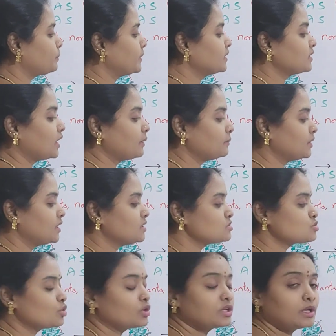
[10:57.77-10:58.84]
them in
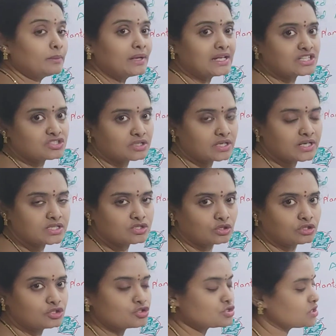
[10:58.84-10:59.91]
sodium alginate
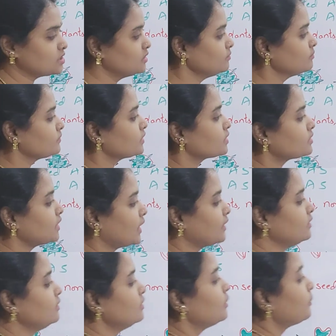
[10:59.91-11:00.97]
solution. Then
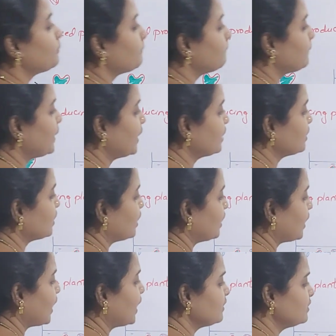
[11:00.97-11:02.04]
make
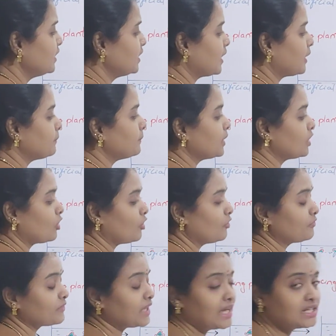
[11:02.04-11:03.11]
100 ml of
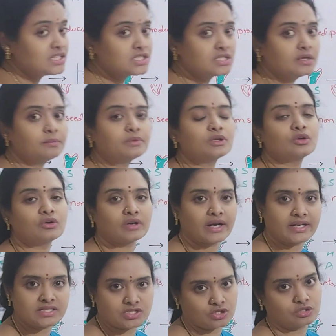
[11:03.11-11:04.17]
calcium chloride
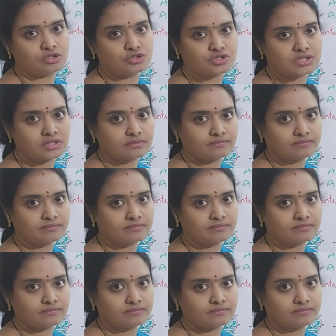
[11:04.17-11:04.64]
solution.